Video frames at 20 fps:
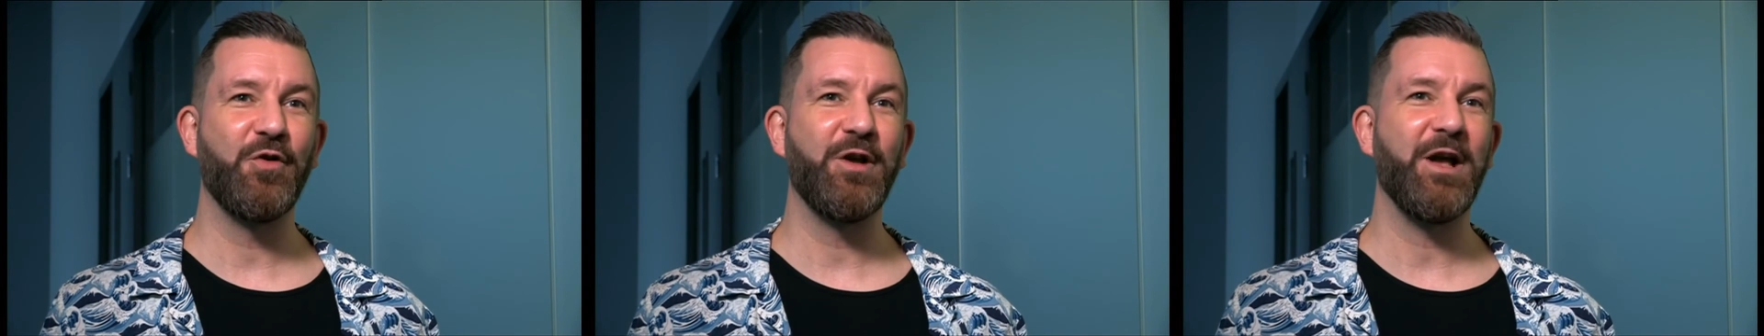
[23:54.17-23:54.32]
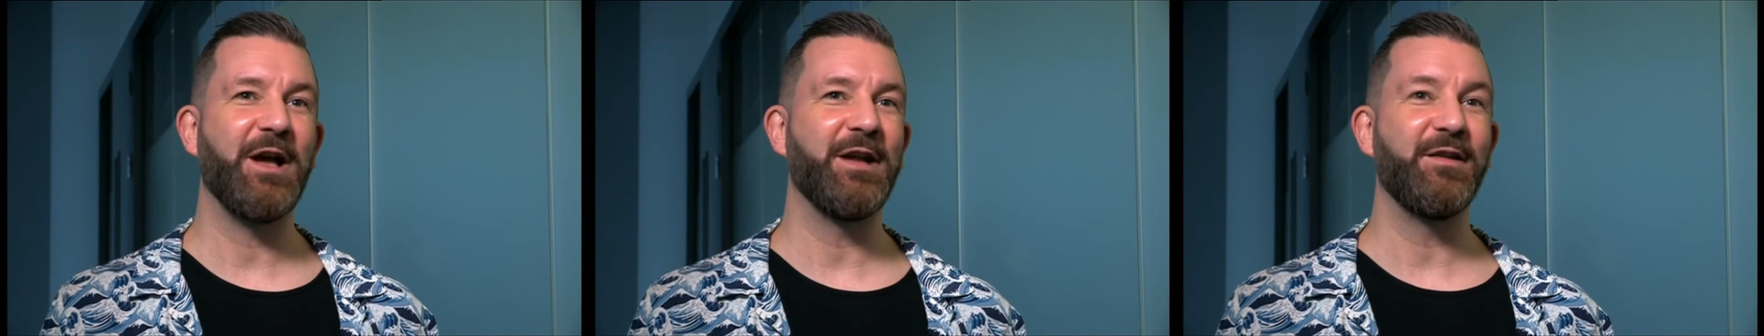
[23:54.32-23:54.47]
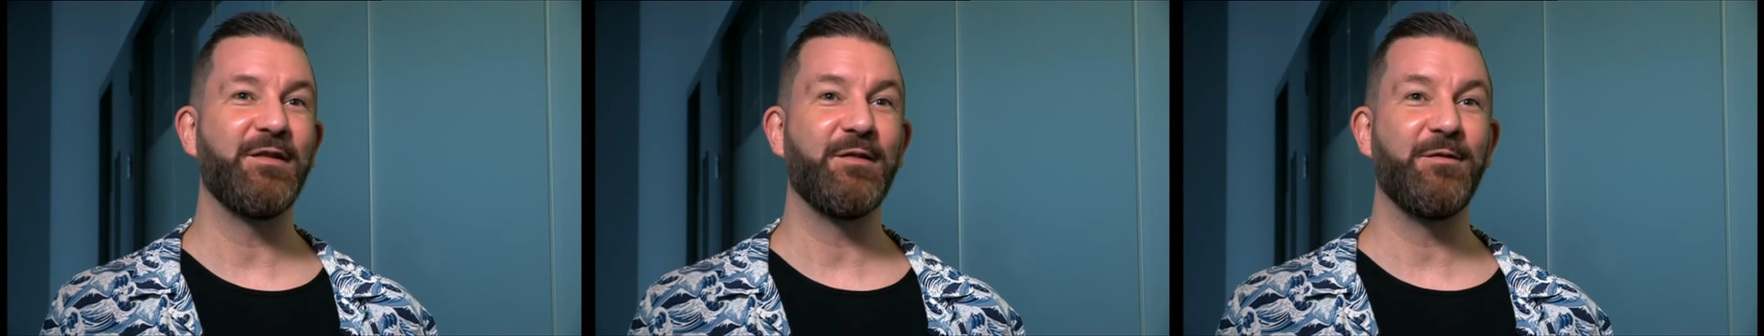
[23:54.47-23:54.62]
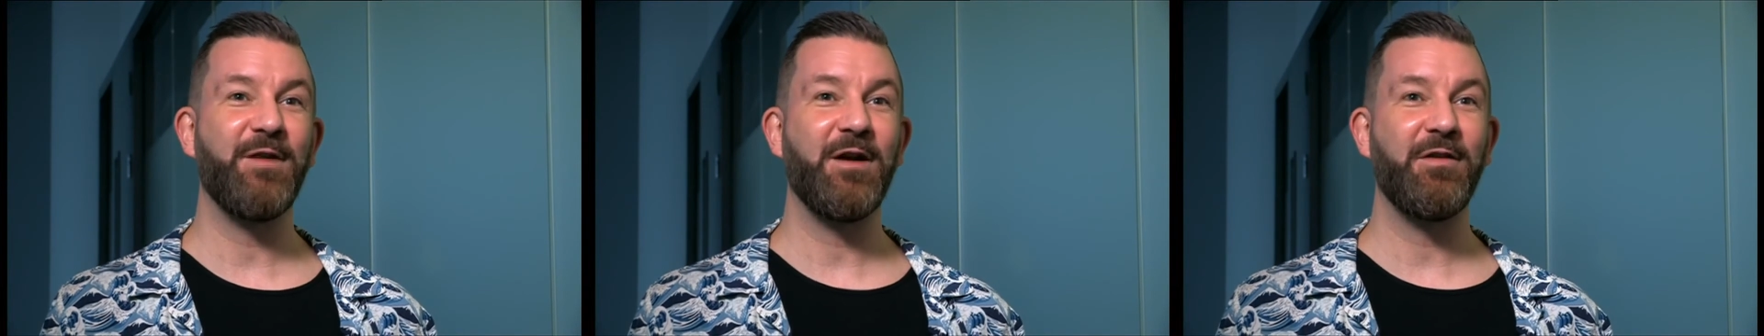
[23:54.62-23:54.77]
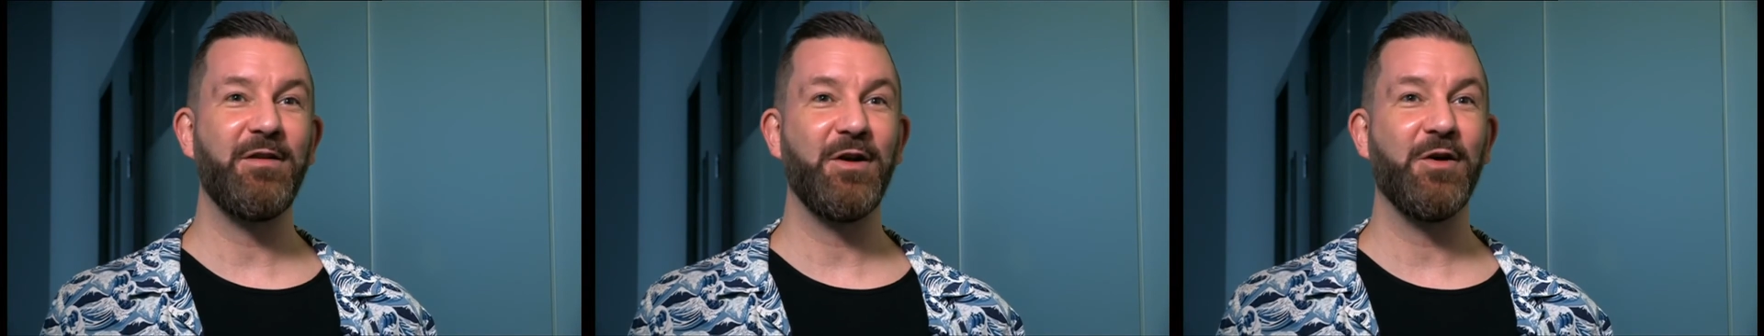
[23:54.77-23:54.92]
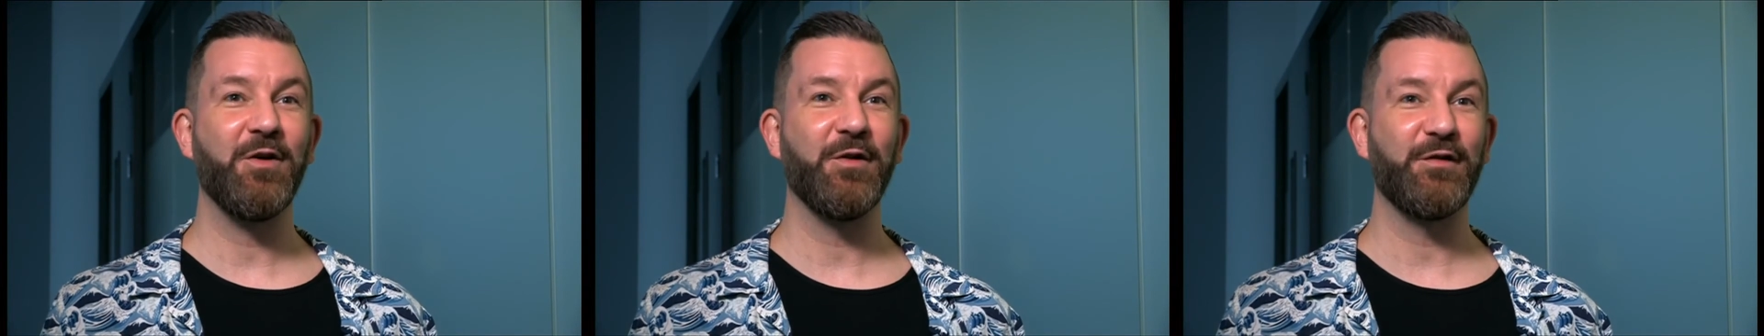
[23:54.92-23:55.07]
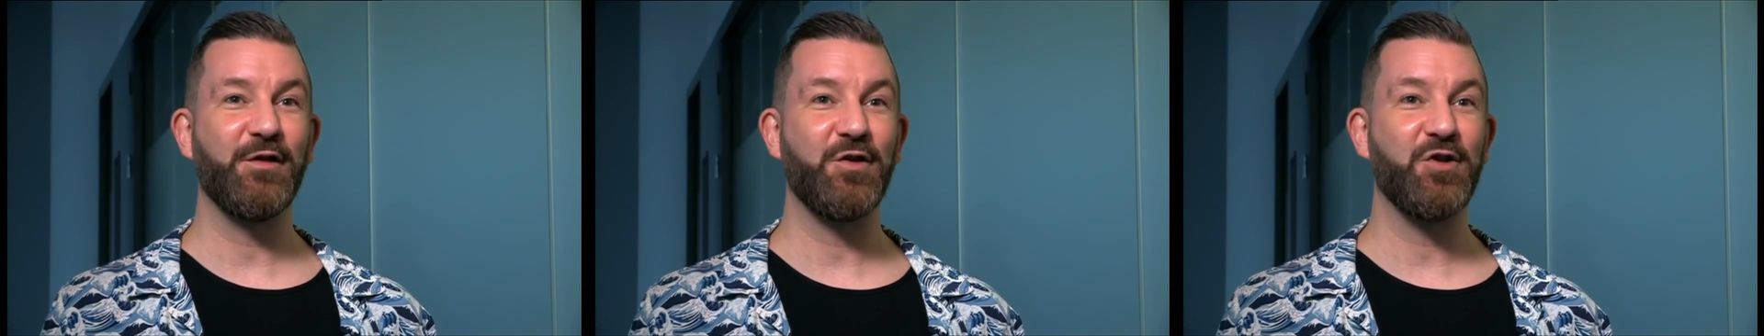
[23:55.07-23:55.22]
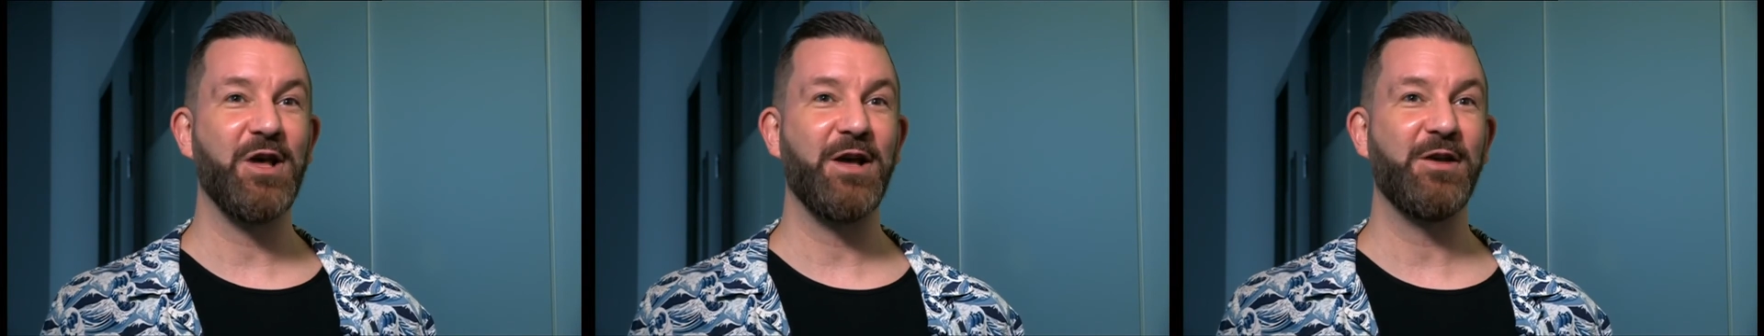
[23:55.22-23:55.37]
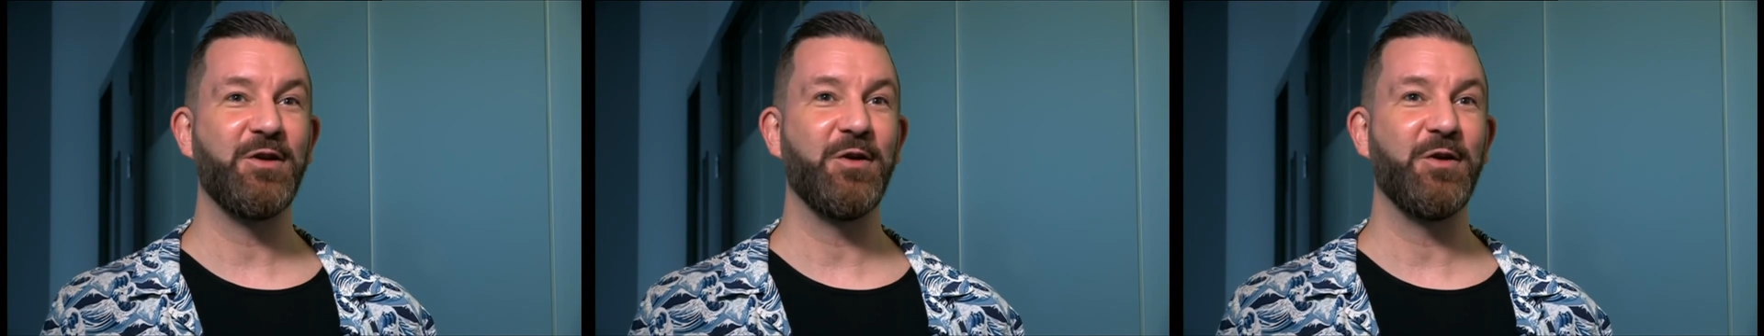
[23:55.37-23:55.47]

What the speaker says: and it's very hard to check